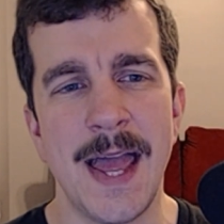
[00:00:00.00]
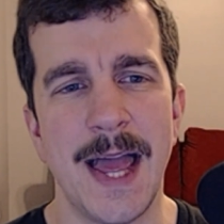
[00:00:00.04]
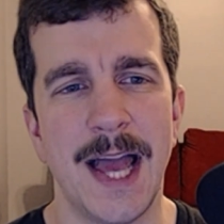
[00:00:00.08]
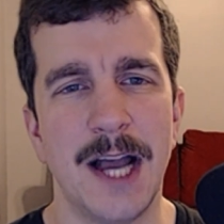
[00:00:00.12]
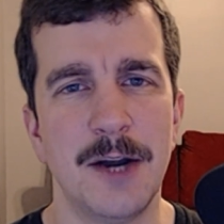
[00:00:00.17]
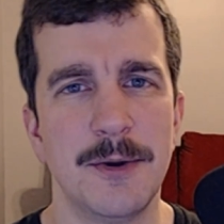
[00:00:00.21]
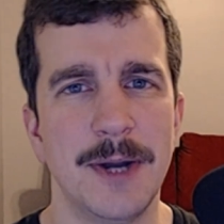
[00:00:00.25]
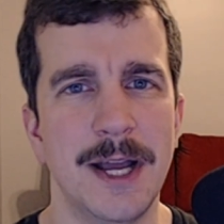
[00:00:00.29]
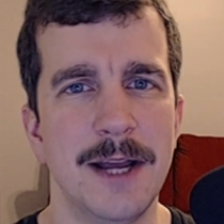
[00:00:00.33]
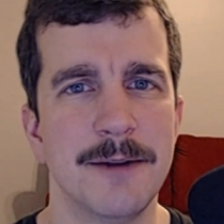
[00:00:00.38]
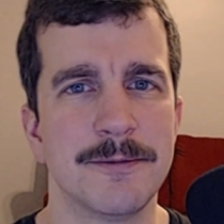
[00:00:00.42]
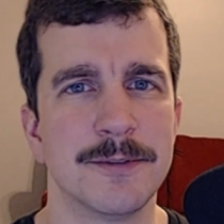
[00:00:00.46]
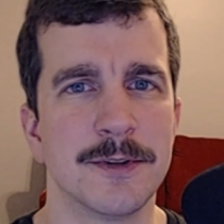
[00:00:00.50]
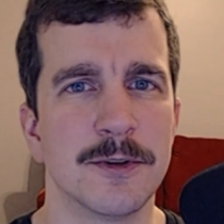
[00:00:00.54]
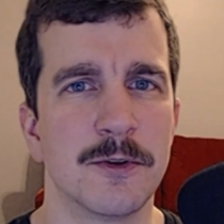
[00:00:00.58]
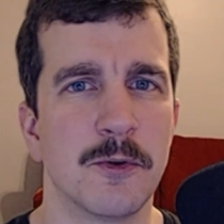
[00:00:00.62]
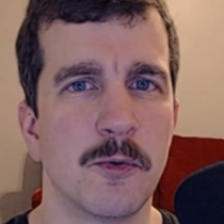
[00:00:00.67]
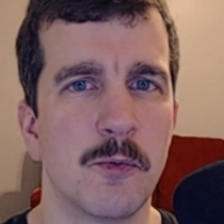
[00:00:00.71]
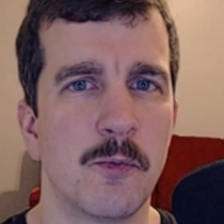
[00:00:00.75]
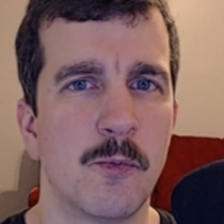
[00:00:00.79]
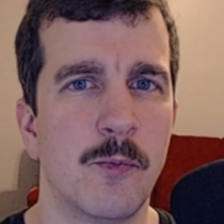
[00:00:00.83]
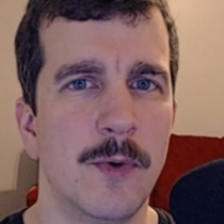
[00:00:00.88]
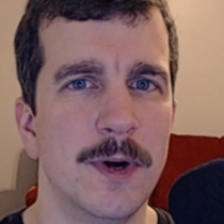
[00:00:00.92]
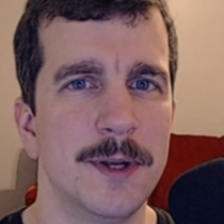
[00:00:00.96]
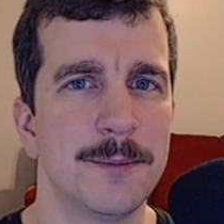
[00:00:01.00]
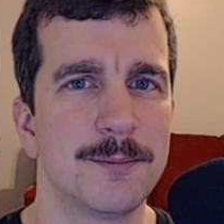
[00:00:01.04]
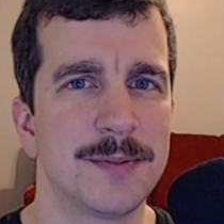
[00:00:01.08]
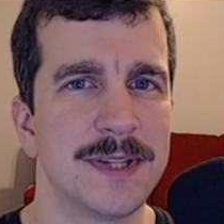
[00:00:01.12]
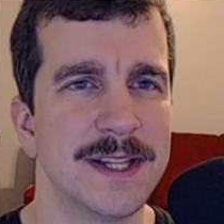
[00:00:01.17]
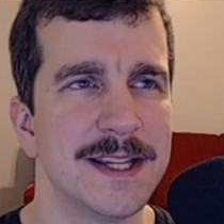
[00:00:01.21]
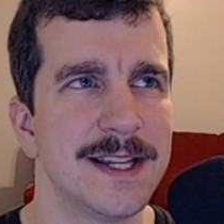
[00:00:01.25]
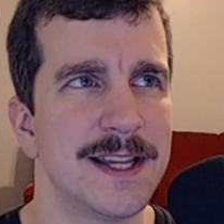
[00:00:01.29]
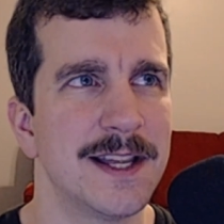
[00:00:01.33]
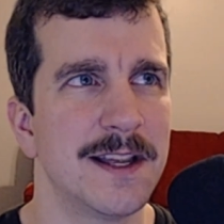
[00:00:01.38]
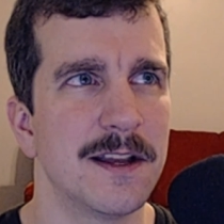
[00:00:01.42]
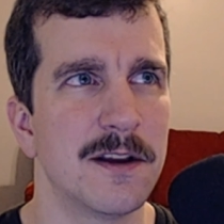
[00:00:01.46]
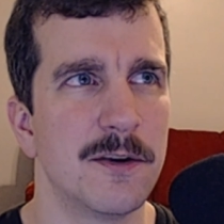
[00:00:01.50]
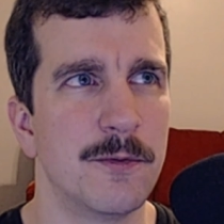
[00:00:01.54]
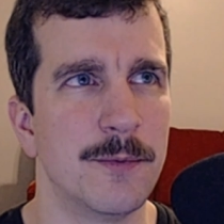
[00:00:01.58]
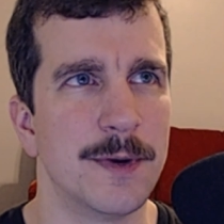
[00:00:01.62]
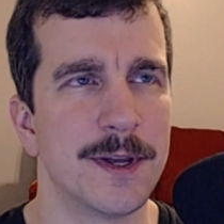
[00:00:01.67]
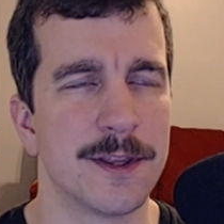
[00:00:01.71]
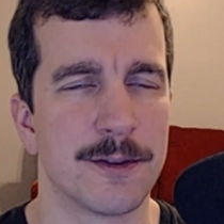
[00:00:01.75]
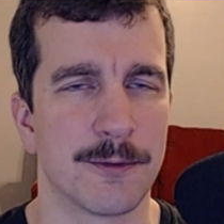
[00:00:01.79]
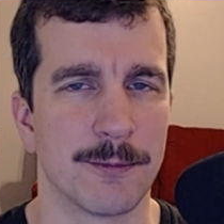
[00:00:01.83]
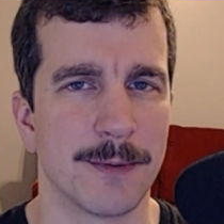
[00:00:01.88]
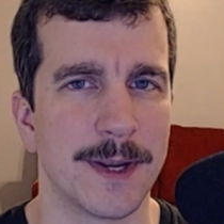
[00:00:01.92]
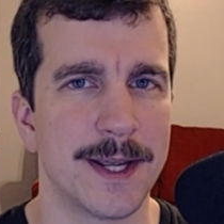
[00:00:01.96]
However, what playing
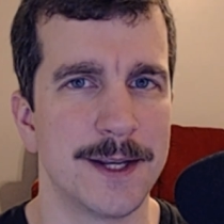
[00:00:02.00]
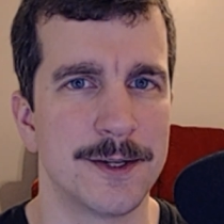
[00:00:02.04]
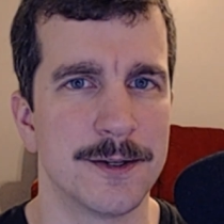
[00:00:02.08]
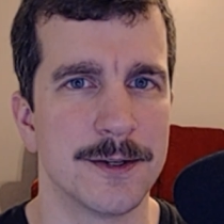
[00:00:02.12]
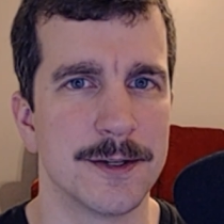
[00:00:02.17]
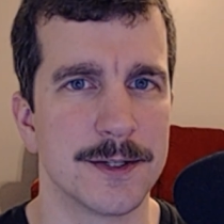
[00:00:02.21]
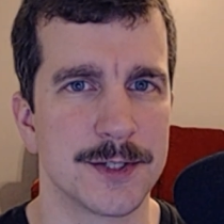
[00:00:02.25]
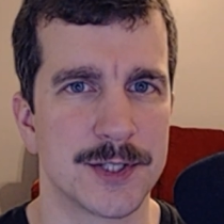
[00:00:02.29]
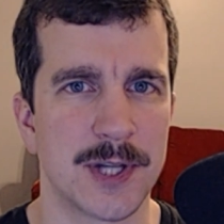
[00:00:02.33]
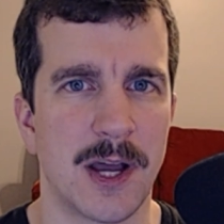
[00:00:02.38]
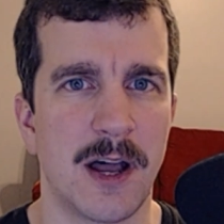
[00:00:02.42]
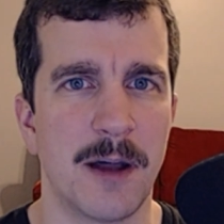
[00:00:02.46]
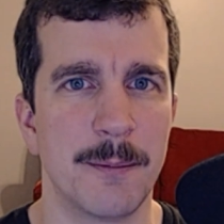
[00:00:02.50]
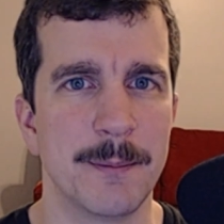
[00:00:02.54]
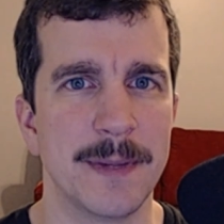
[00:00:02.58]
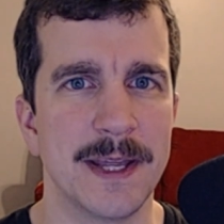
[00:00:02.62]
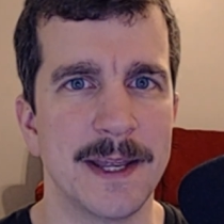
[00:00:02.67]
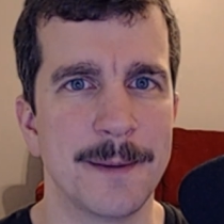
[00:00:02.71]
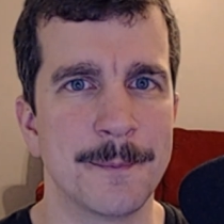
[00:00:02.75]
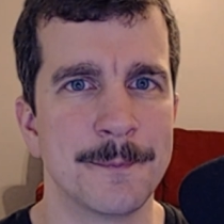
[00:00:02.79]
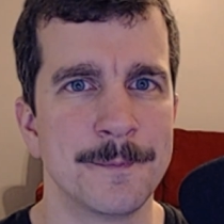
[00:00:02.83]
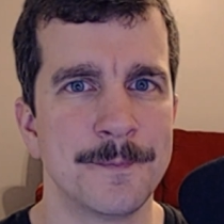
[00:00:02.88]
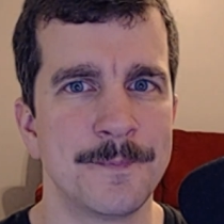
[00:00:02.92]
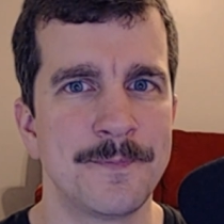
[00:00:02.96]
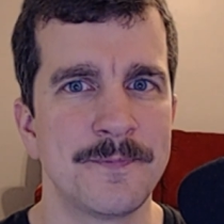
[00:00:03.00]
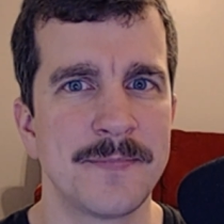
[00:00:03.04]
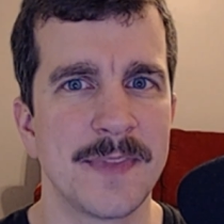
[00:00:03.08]
with Raider taught me